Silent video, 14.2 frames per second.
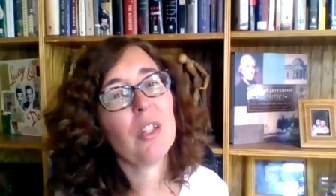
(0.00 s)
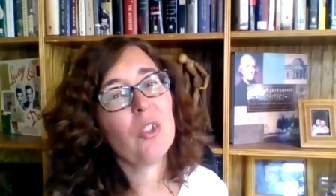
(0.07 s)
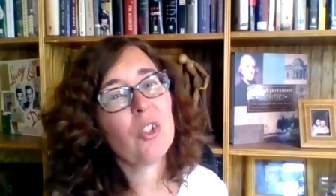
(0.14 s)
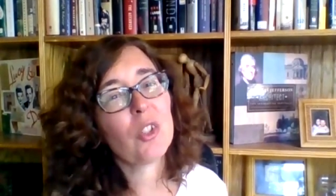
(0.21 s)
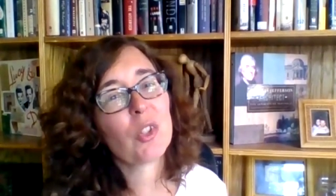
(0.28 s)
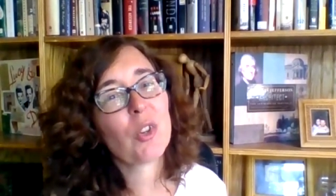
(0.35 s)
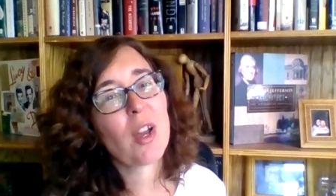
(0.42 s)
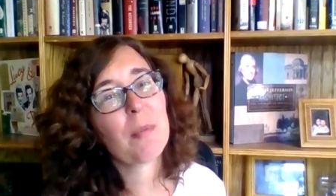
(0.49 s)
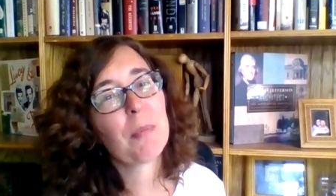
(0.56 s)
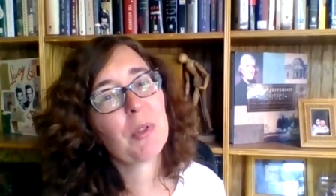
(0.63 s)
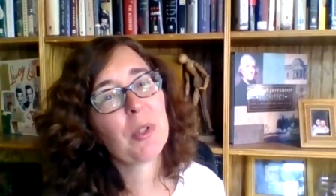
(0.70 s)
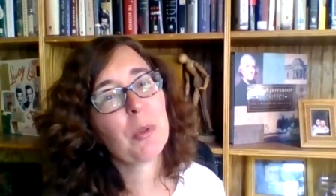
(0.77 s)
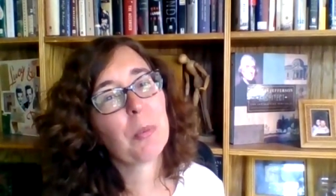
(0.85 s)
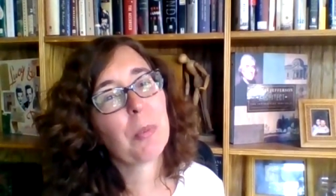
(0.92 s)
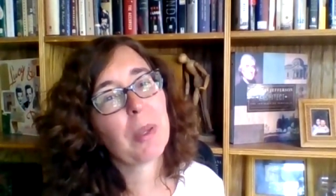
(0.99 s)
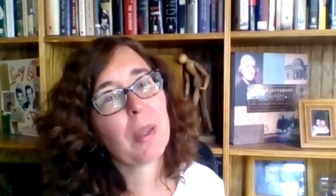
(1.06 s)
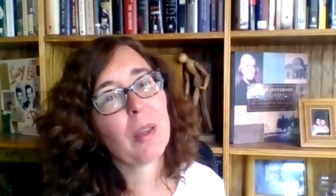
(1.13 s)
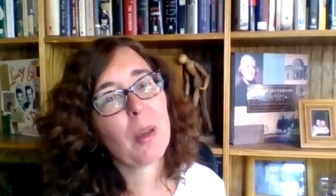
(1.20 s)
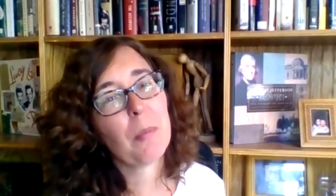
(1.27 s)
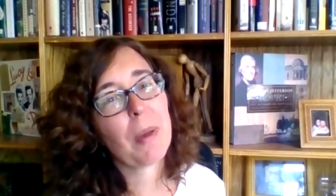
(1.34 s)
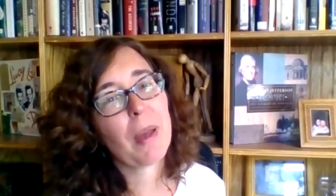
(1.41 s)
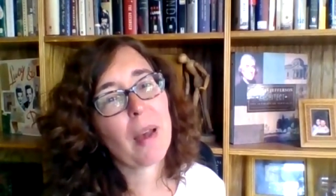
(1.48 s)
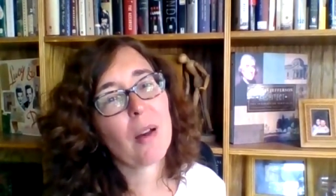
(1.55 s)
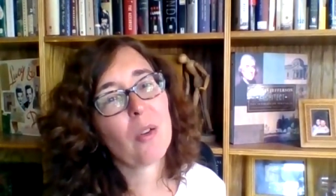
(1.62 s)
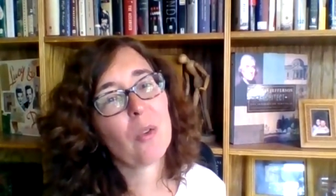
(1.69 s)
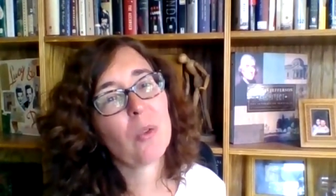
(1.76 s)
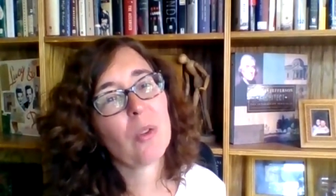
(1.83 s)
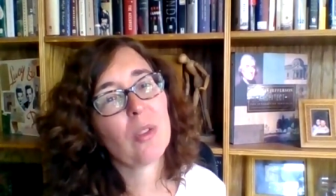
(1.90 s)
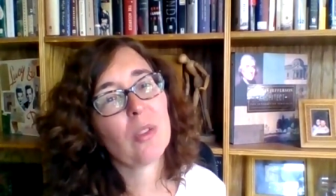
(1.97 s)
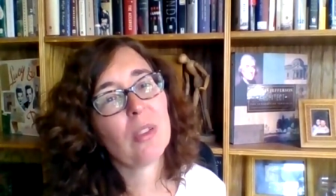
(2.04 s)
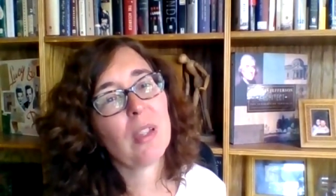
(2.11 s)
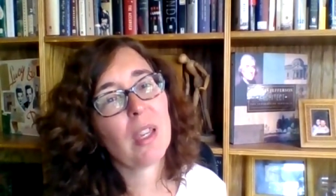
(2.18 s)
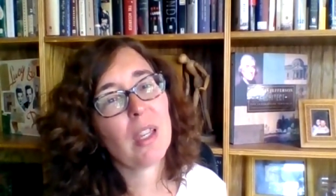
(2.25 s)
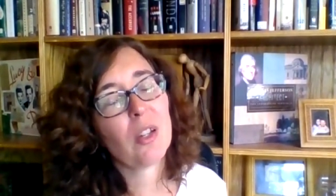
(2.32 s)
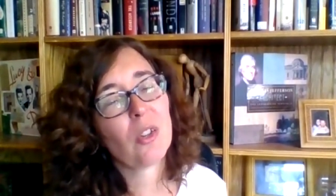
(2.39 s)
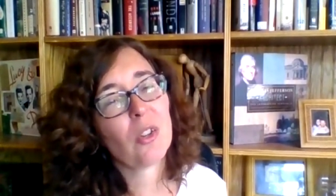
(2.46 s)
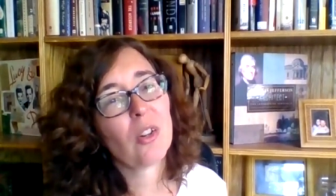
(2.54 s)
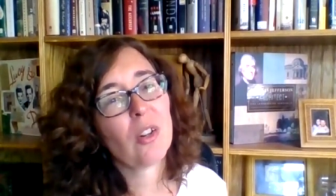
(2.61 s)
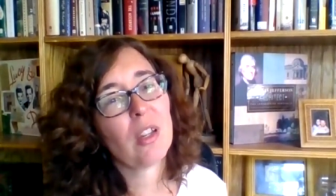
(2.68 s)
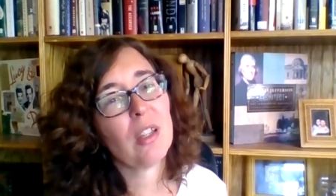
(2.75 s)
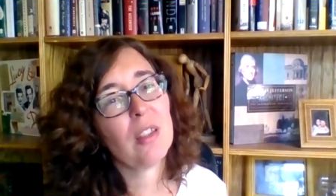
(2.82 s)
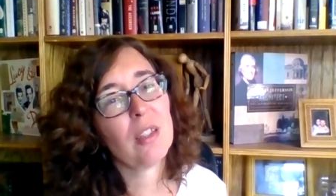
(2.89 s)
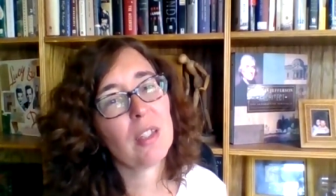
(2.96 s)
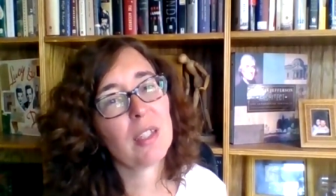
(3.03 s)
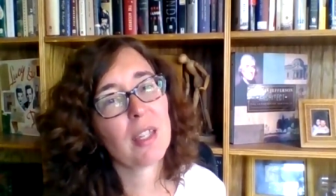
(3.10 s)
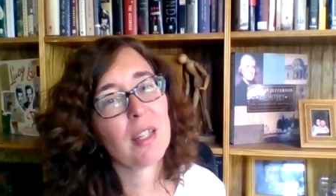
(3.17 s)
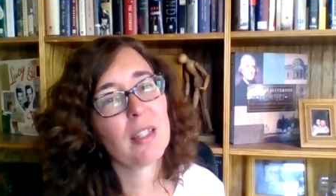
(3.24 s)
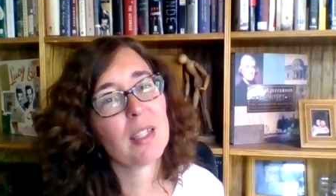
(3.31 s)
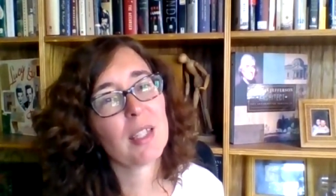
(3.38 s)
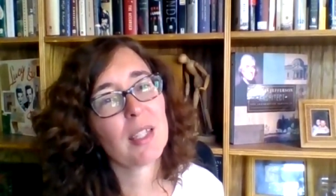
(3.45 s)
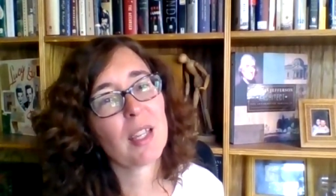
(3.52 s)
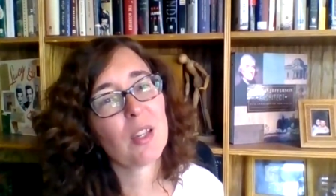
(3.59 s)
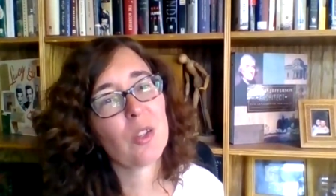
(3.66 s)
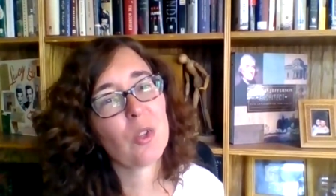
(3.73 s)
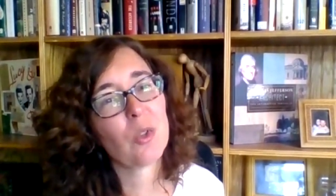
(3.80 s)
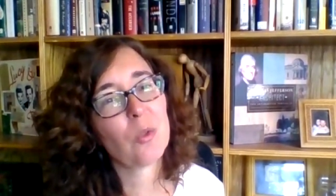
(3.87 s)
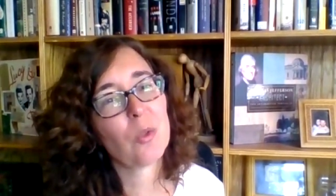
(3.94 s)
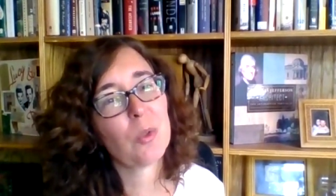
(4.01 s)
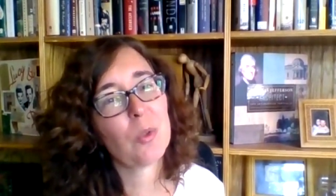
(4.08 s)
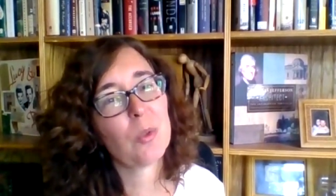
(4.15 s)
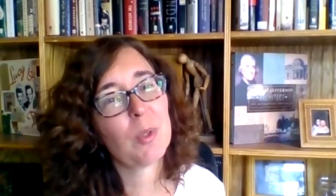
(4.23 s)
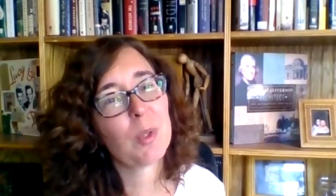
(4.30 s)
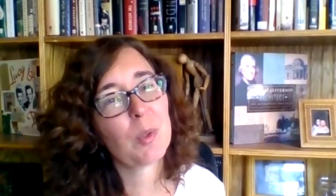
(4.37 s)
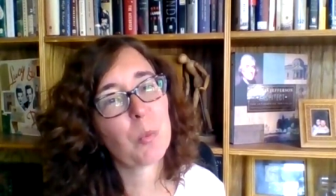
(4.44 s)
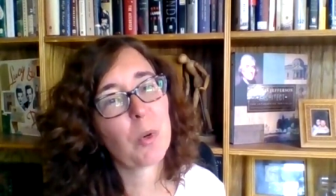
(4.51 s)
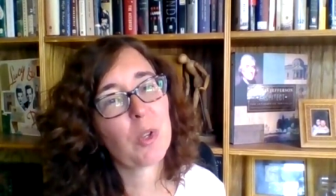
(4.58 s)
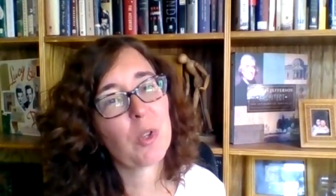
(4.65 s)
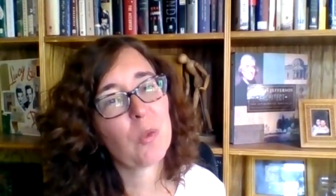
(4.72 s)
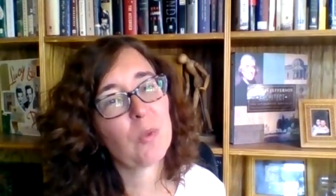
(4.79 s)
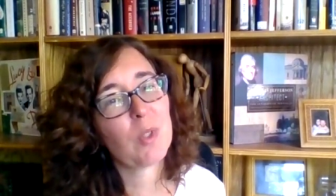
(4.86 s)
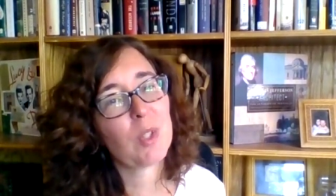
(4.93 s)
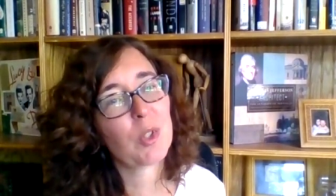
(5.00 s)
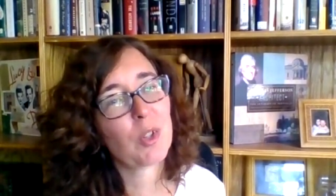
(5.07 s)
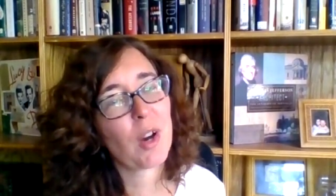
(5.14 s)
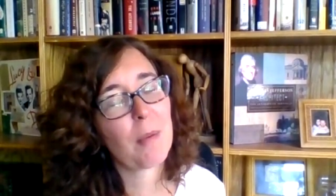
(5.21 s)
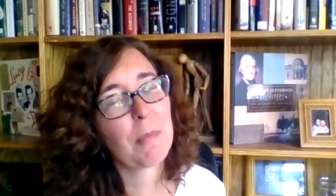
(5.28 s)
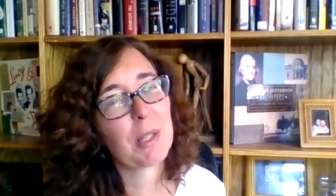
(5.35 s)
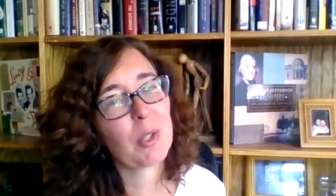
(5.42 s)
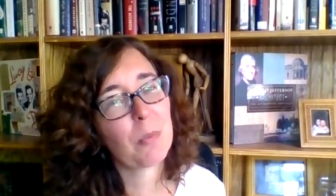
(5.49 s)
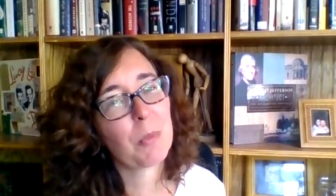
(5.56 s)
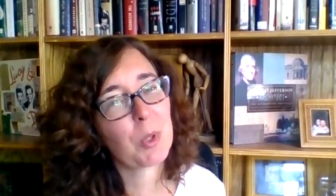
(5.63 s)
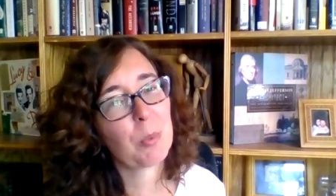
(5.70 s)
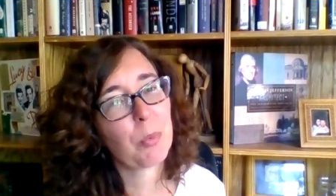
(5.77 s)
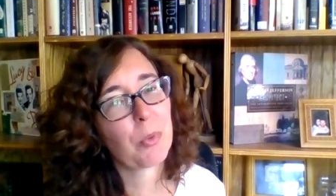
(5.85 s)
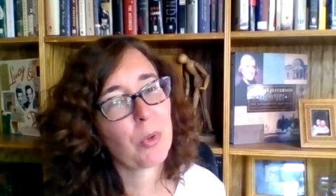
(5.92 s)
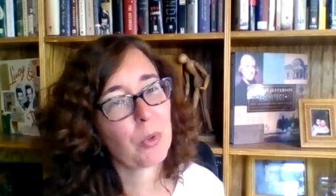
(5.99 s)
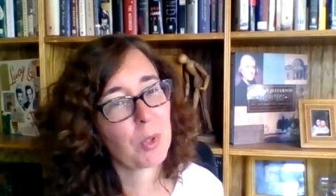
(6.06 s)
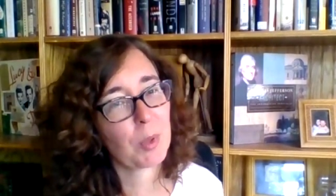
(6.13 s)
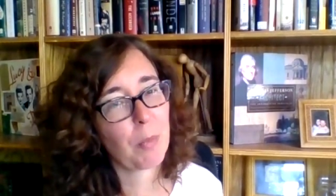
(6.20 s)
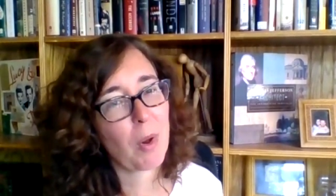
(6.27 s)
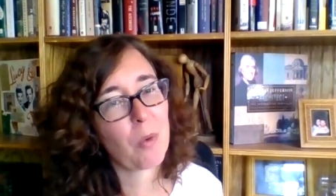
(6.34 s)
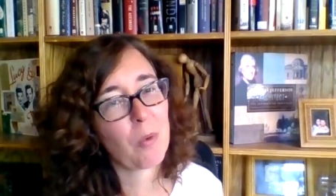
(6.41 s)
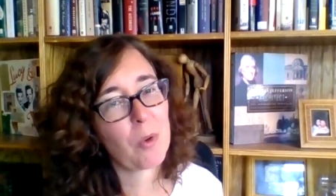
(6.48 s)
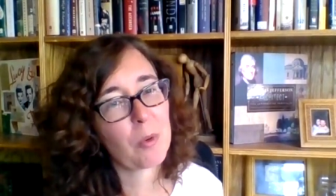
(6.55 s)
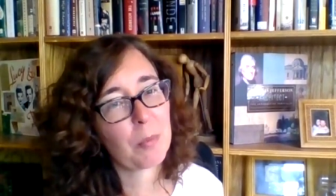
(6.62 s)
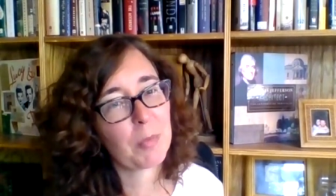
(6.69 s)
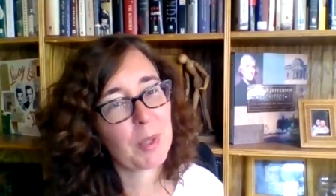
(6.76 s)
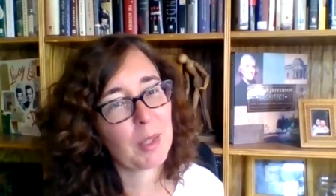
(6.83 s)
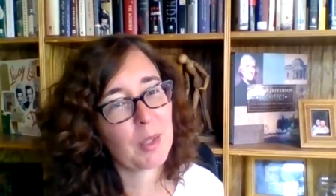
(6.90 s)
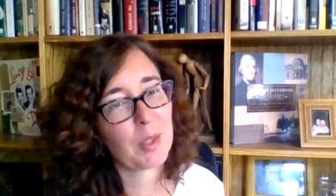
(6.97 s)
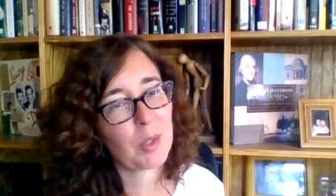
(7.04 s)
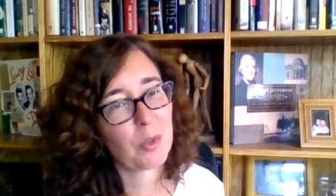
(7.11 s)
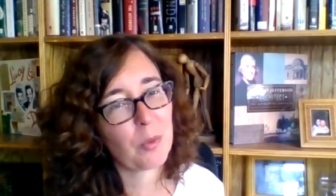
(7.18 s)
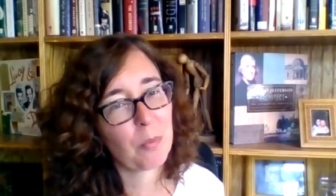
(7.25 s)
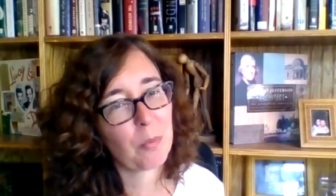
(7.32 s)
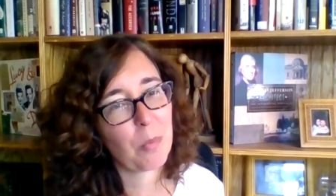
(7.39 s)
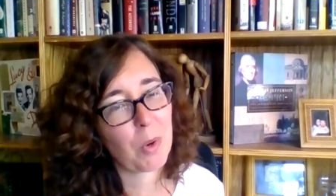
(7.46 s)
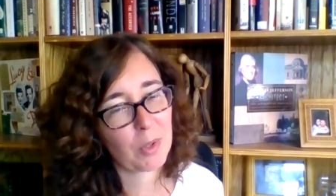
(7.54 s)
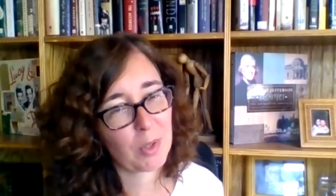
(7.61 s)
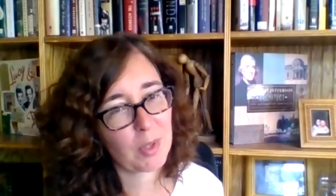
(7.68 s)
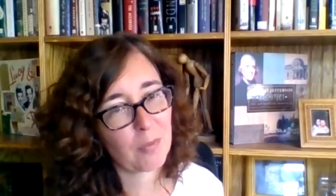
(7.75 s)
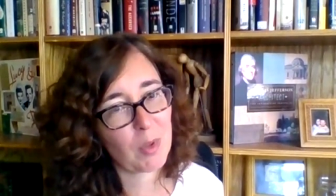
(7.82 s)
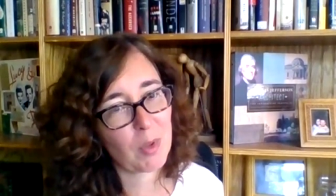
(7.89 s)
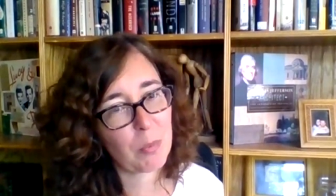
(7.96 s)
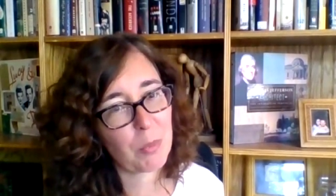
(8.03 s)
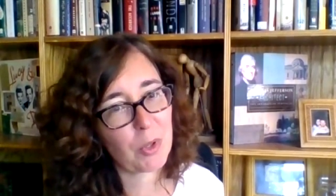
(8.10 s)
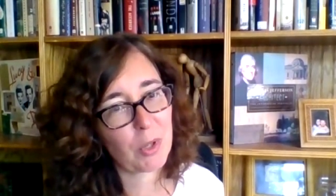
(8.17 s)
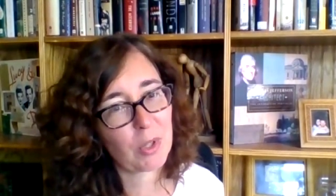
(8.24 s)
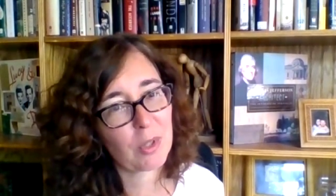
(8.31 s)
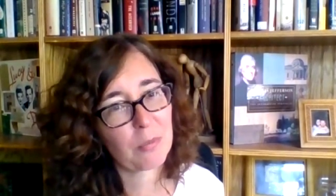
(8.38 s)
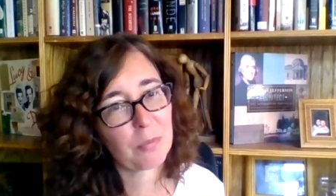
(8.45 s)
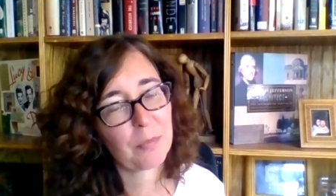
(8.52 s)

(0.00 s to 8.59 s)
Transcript: can you describe a little bit about Later in the sense that you use what you've described as almost prose poems in certain parts of the book?